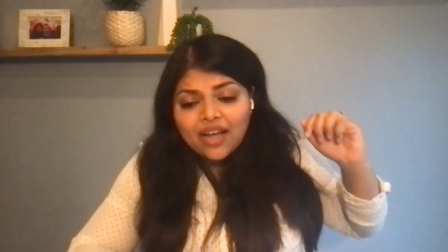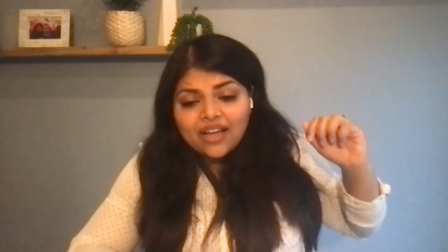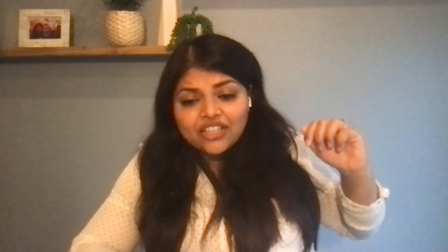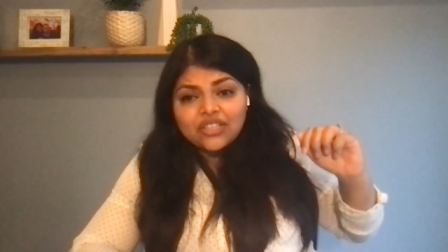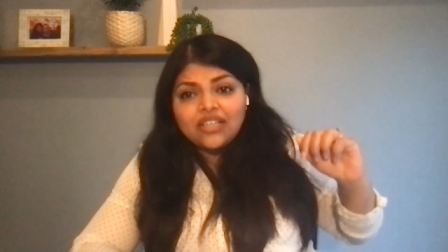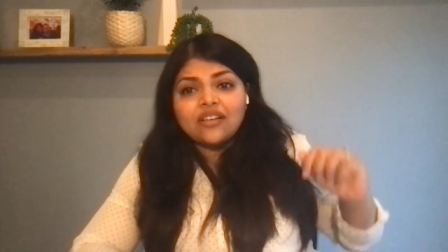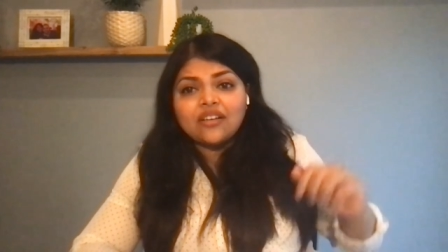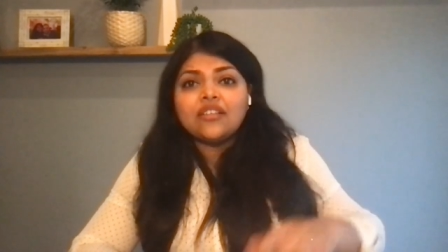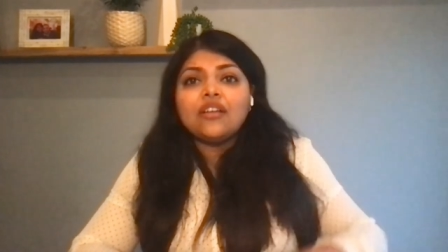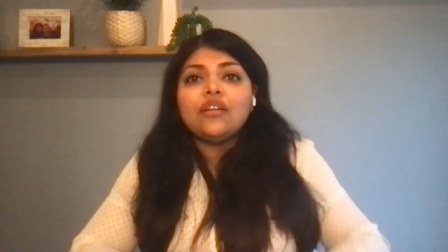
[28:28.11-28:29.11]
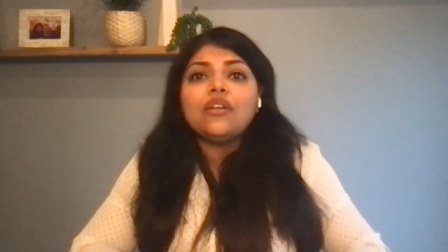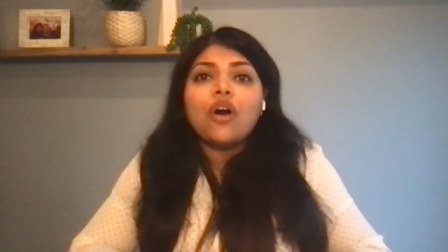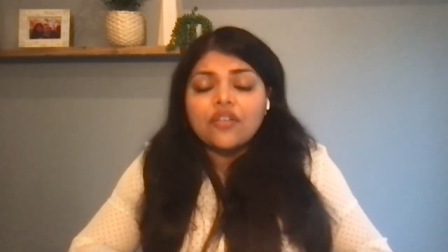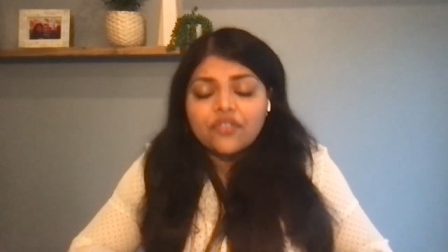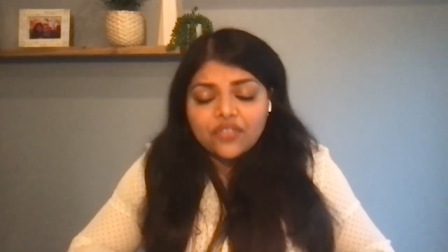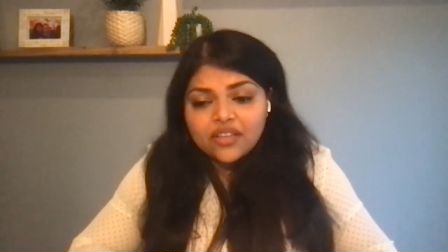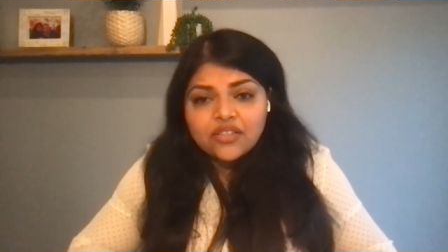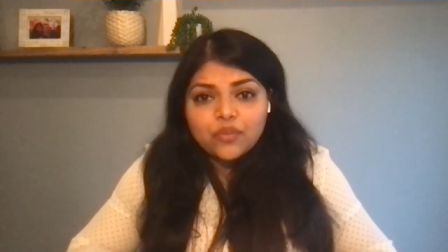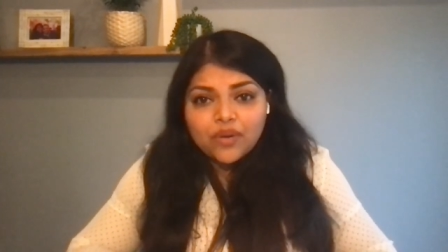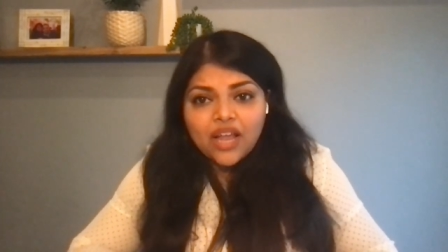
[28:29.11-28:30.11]
I actually learned a lot of
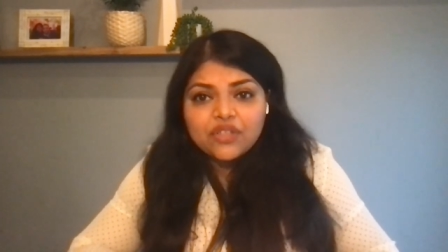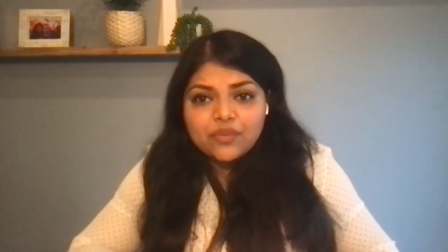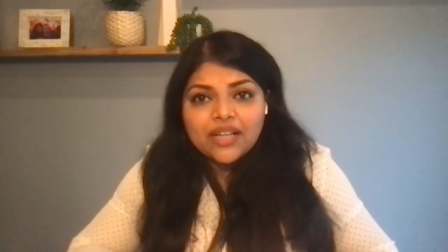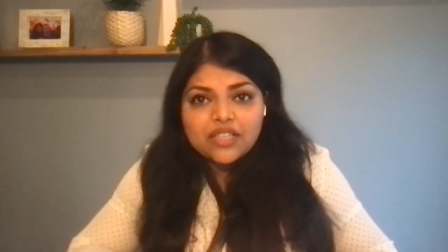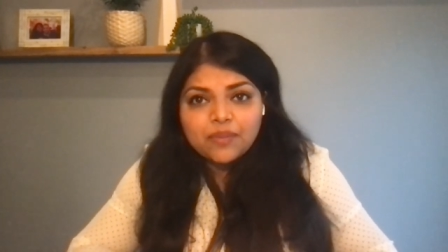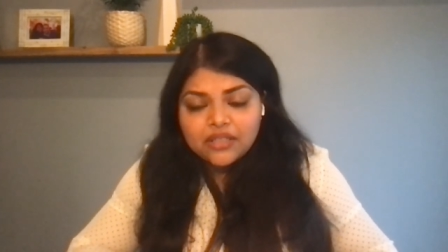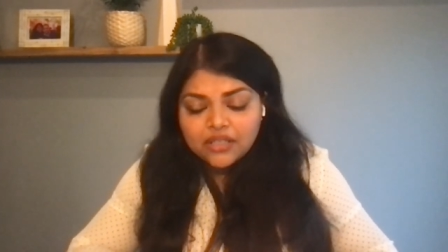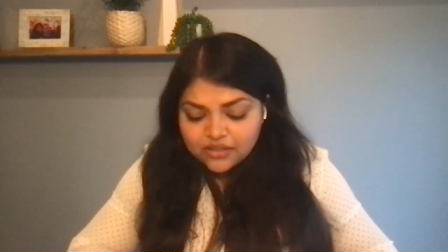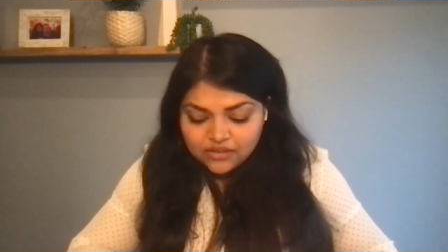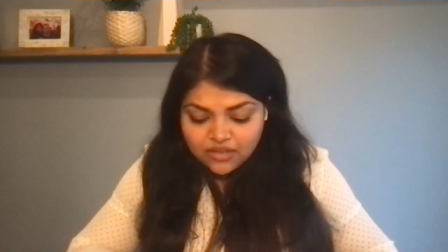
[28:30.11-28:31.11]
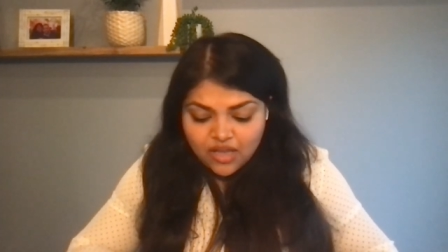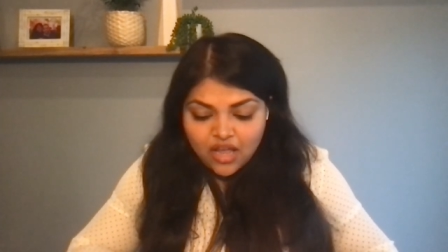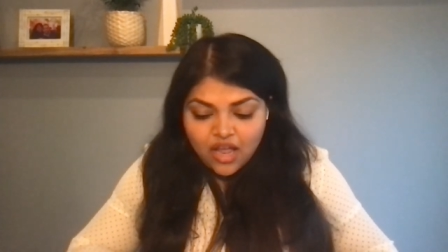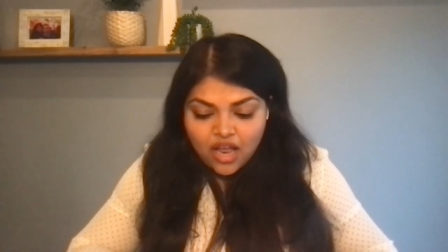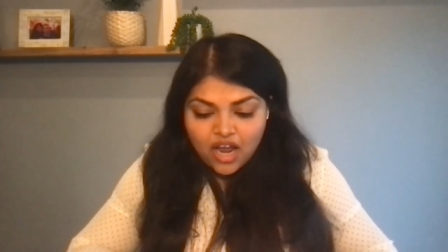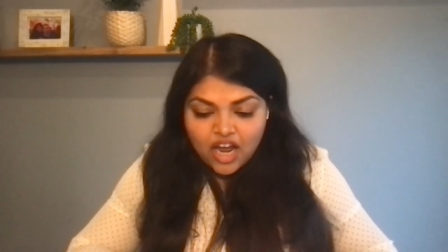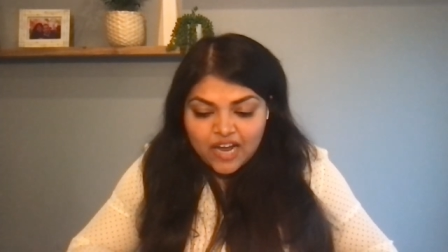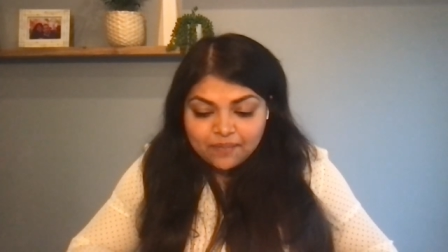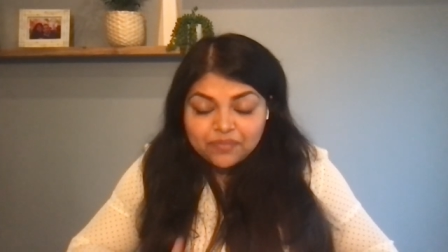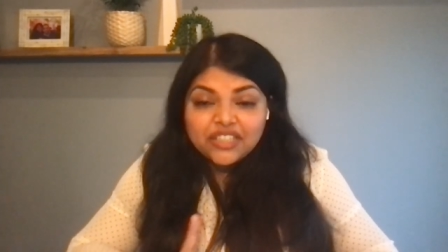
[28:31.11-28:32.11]
things when I was with Aspen
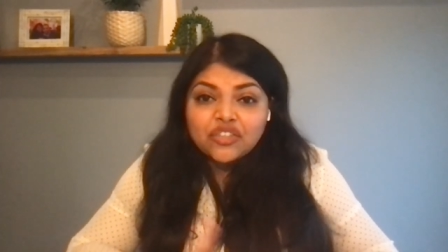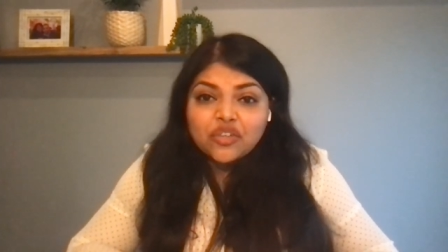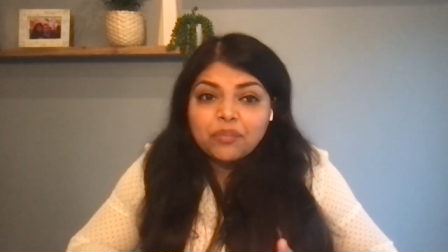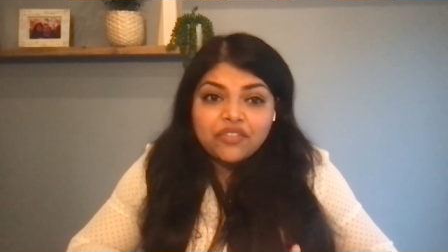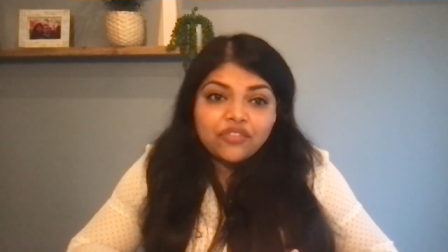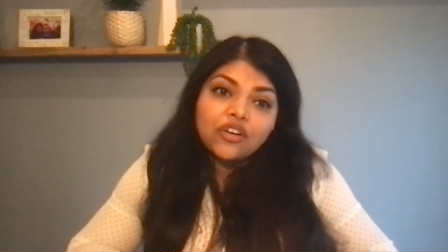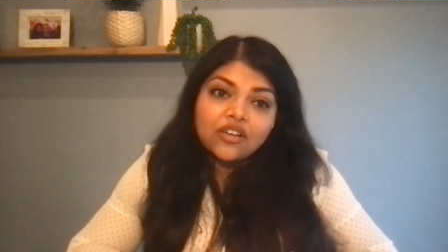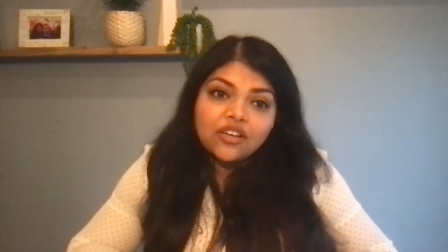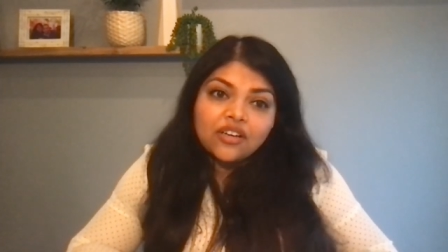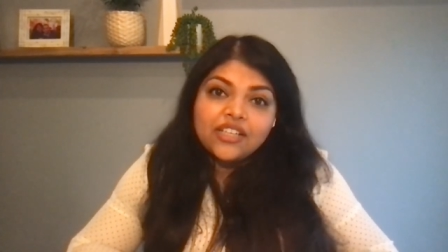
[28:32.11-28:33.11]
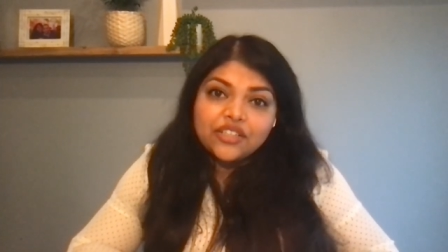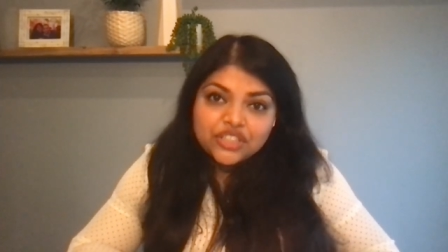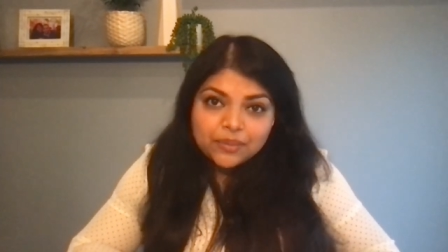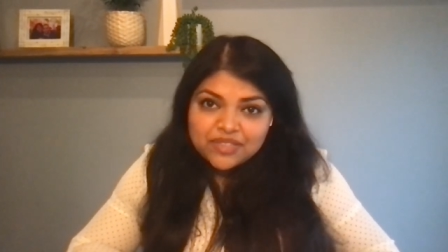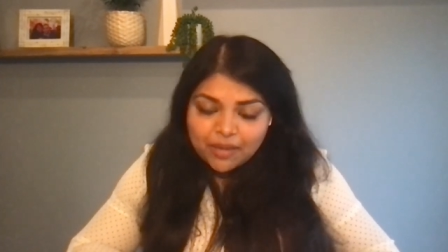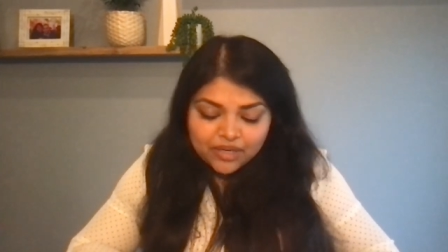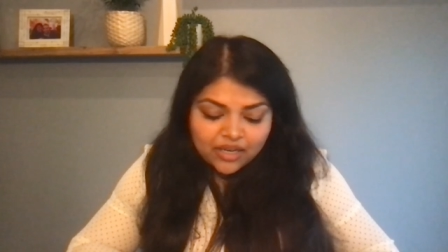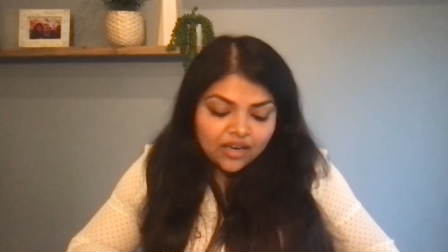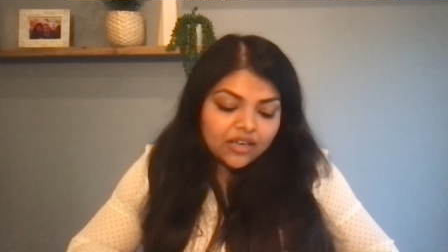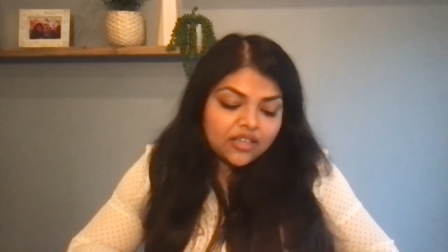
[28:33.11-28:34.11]
Dental. They took me for leadership
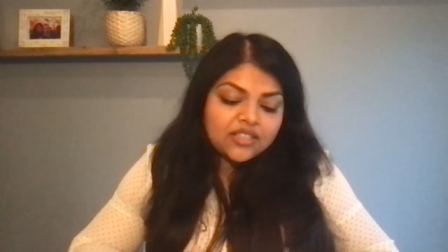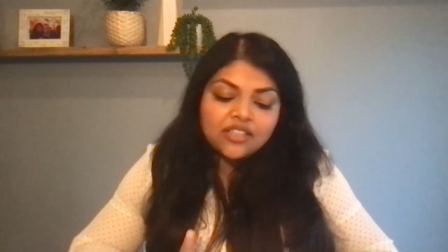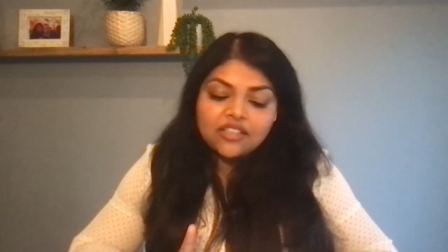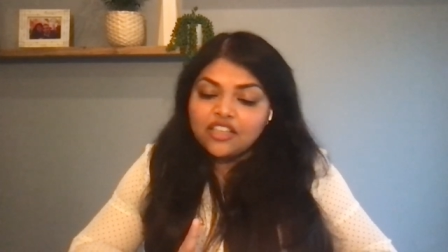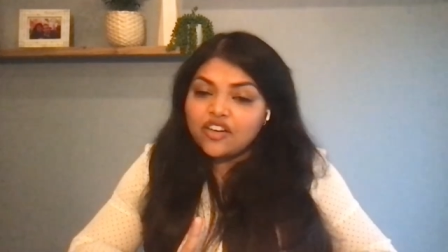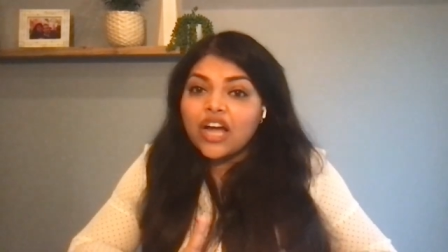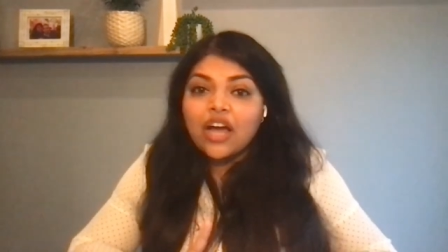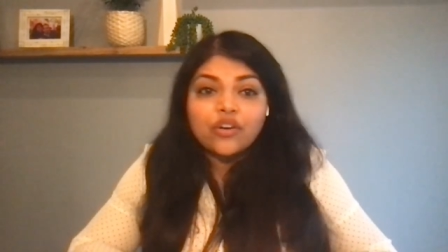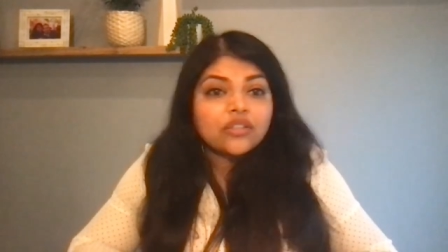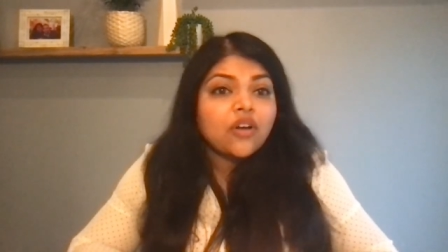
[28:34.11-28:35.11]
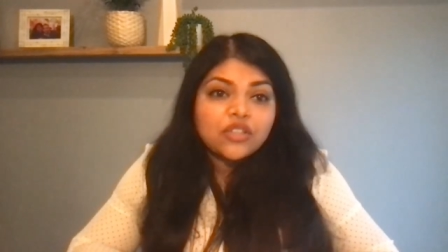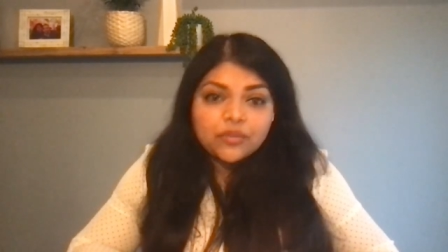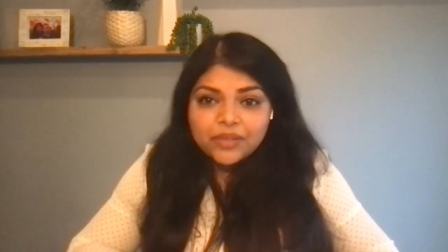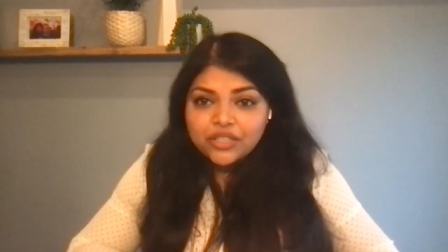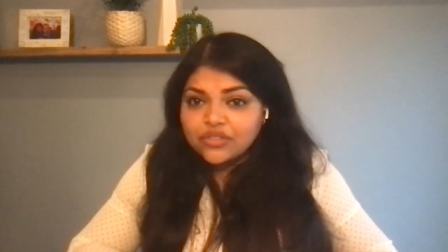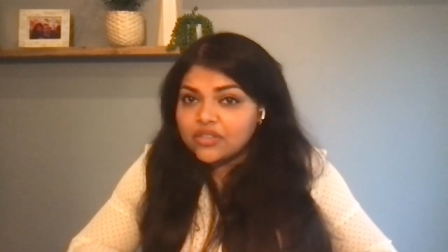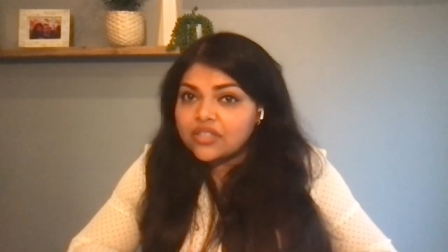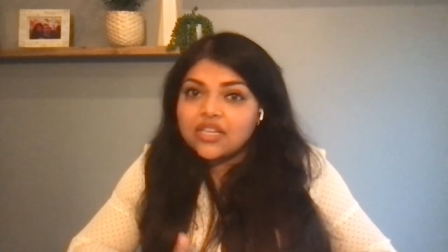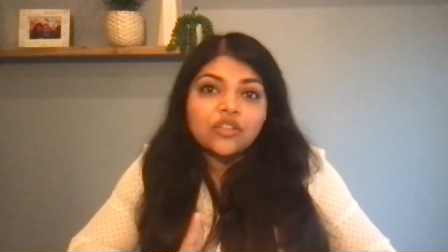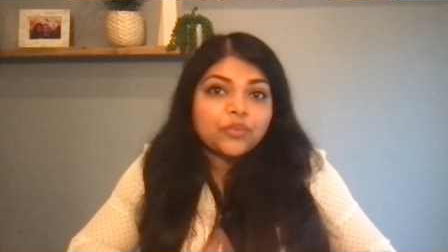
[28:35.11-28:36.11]
seminars and, how to talk to
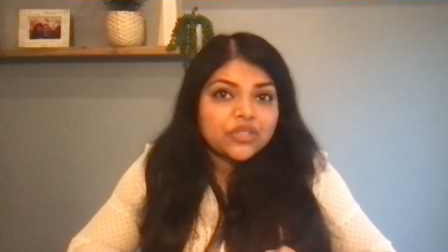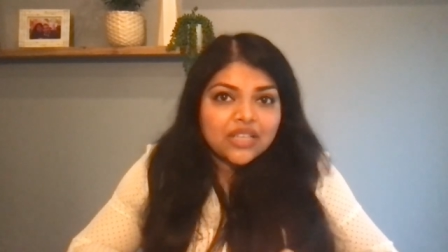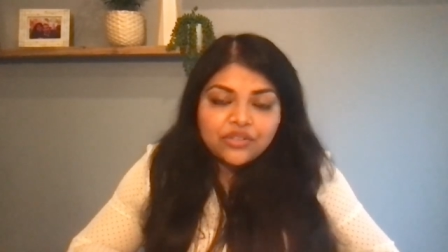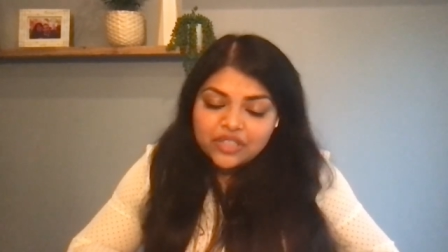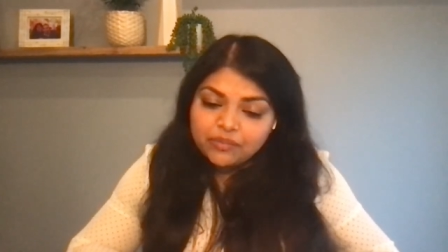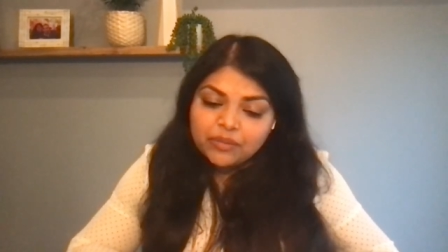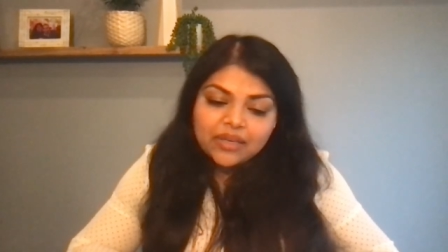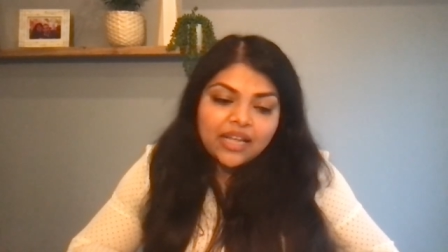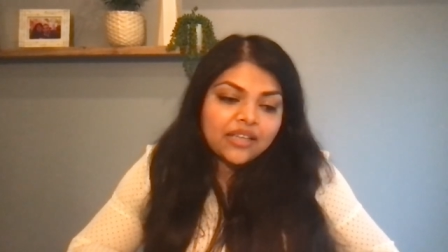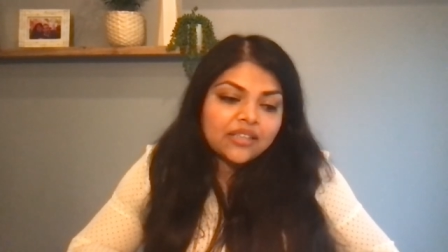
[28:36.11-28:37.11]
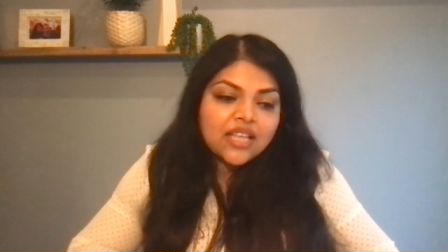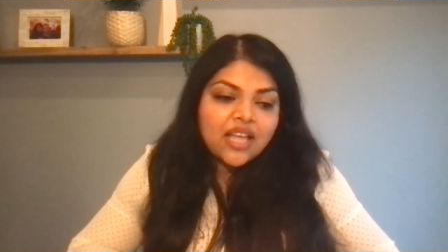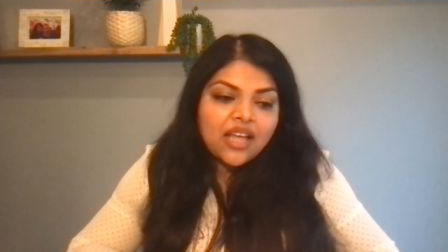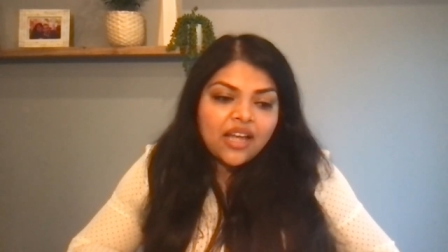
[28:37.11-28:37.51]
patients, how to present treatment plans.